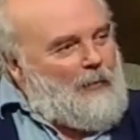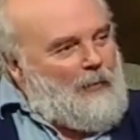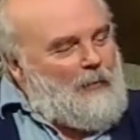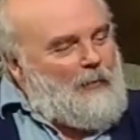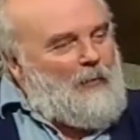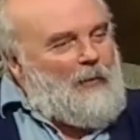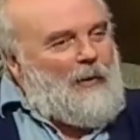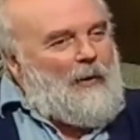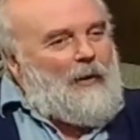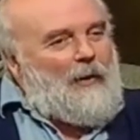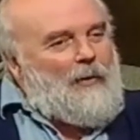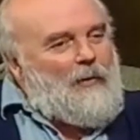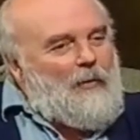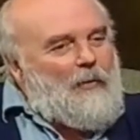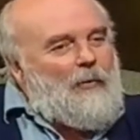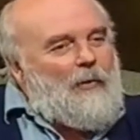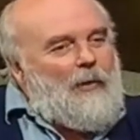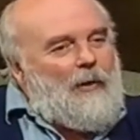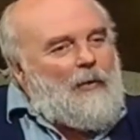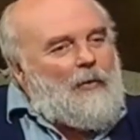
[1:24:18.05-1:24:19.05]

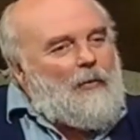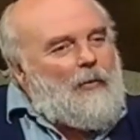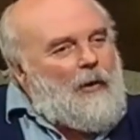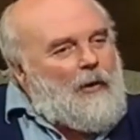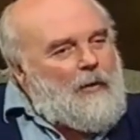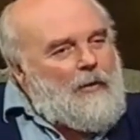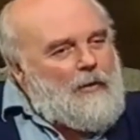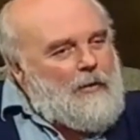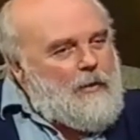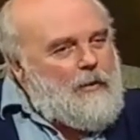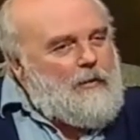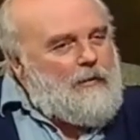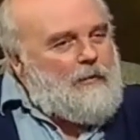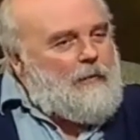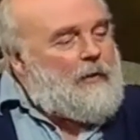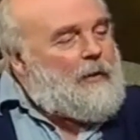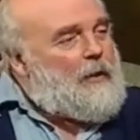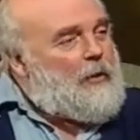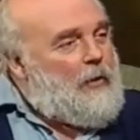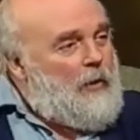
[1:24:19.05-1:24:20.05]
Right. And this is a
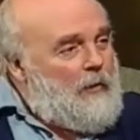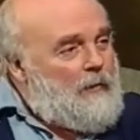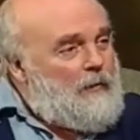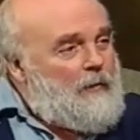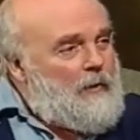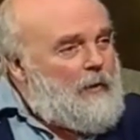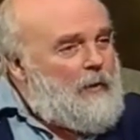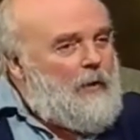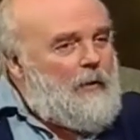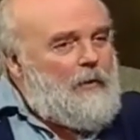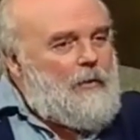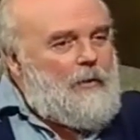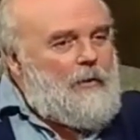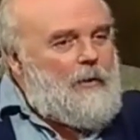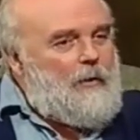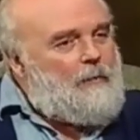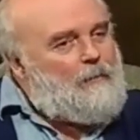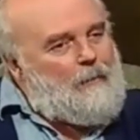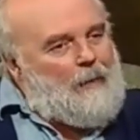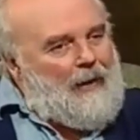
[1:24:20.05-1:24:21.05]
very novel
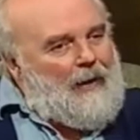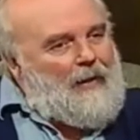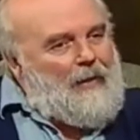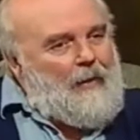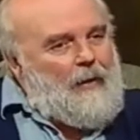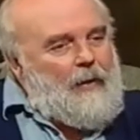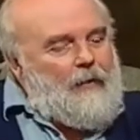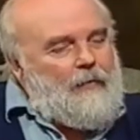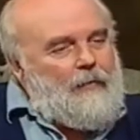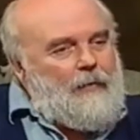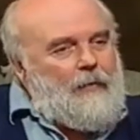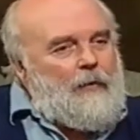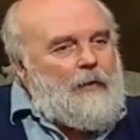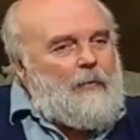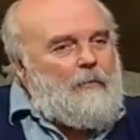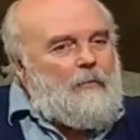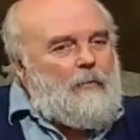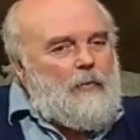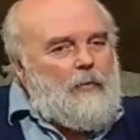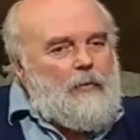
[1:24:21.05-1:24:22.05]
concept, but I think a very
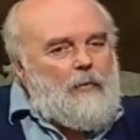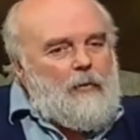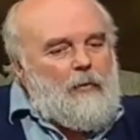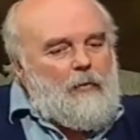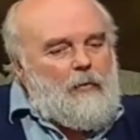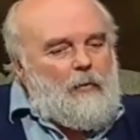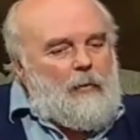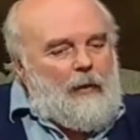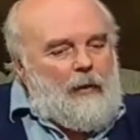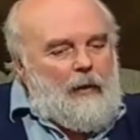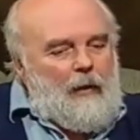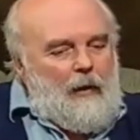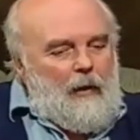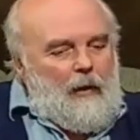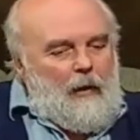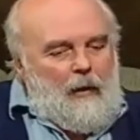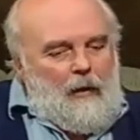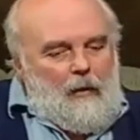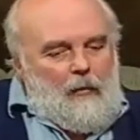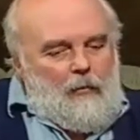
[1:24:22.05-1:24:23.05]
important one,
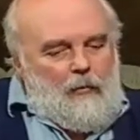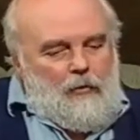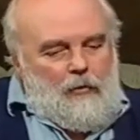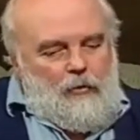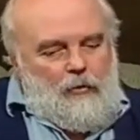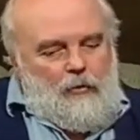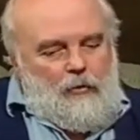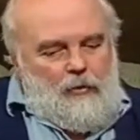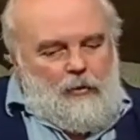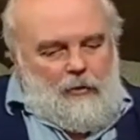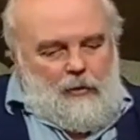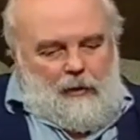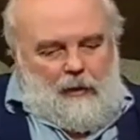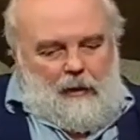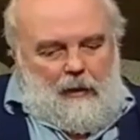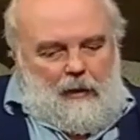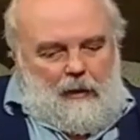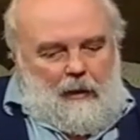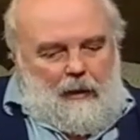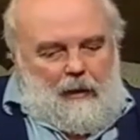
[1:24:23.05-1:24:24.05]
which is
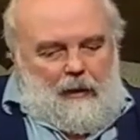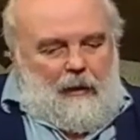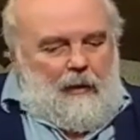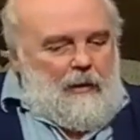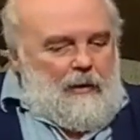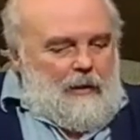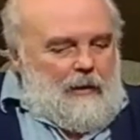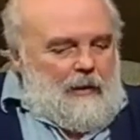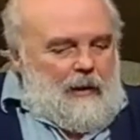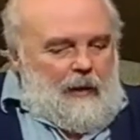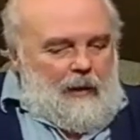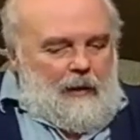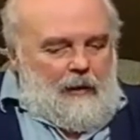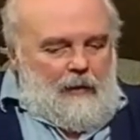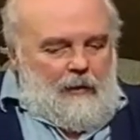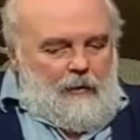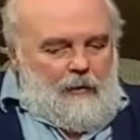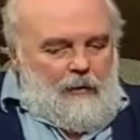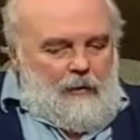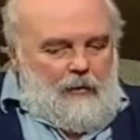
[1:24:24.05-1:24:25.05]
in
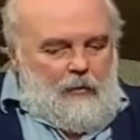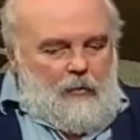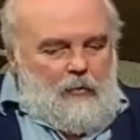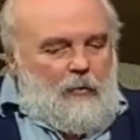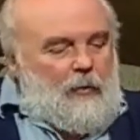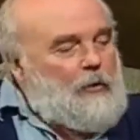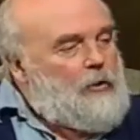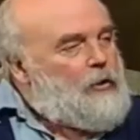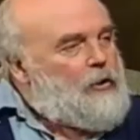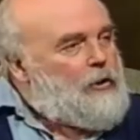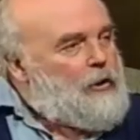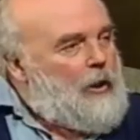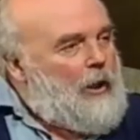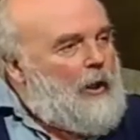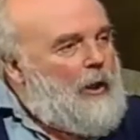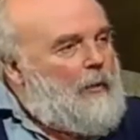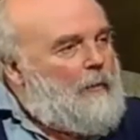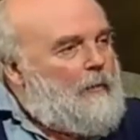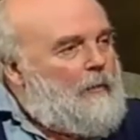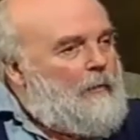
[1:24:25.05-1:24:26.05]
sadness or in
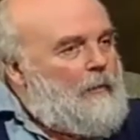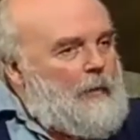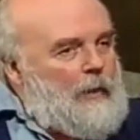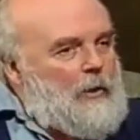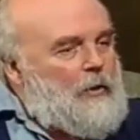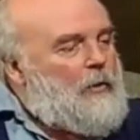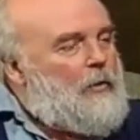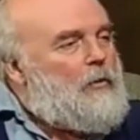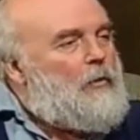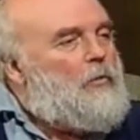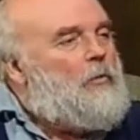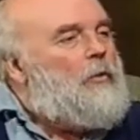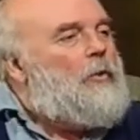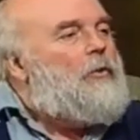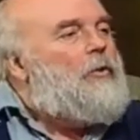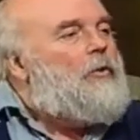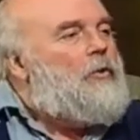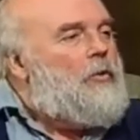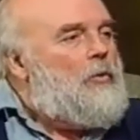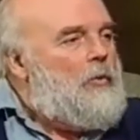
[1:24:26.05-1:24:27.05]
shame, there's certain
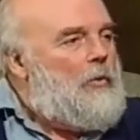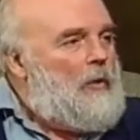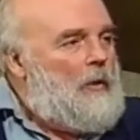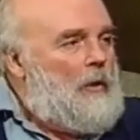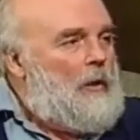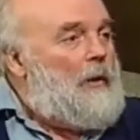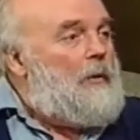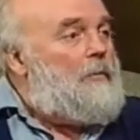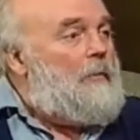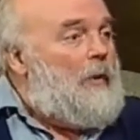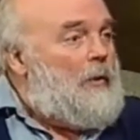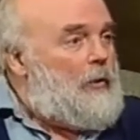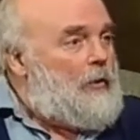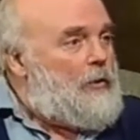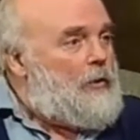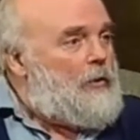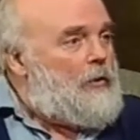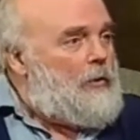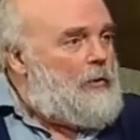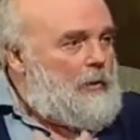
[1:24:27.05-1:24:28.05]
withdrawal
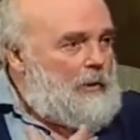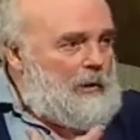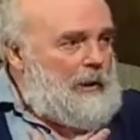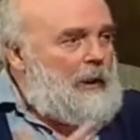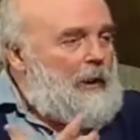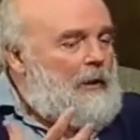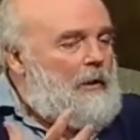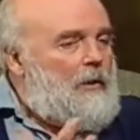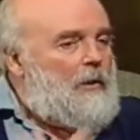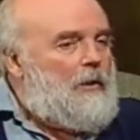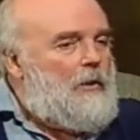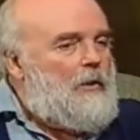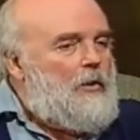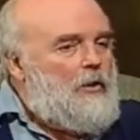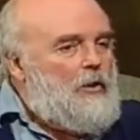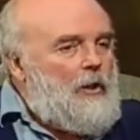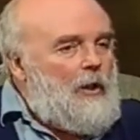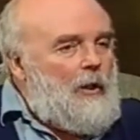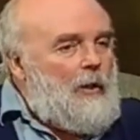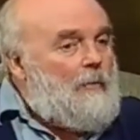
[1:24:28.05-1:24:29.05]
emotions, sadness and
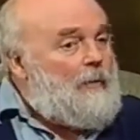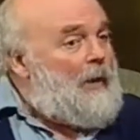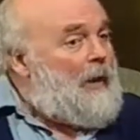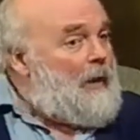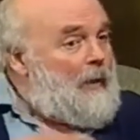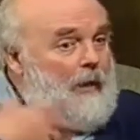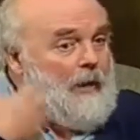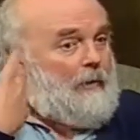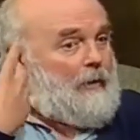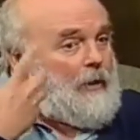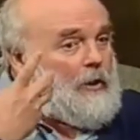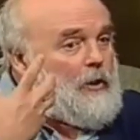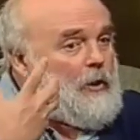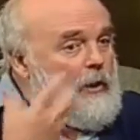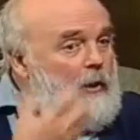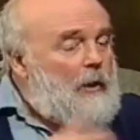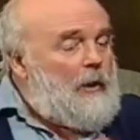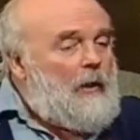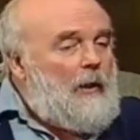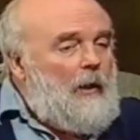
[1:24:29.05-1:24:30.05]
shame. They're
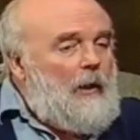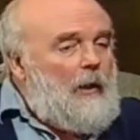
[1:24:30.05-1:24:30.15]
actually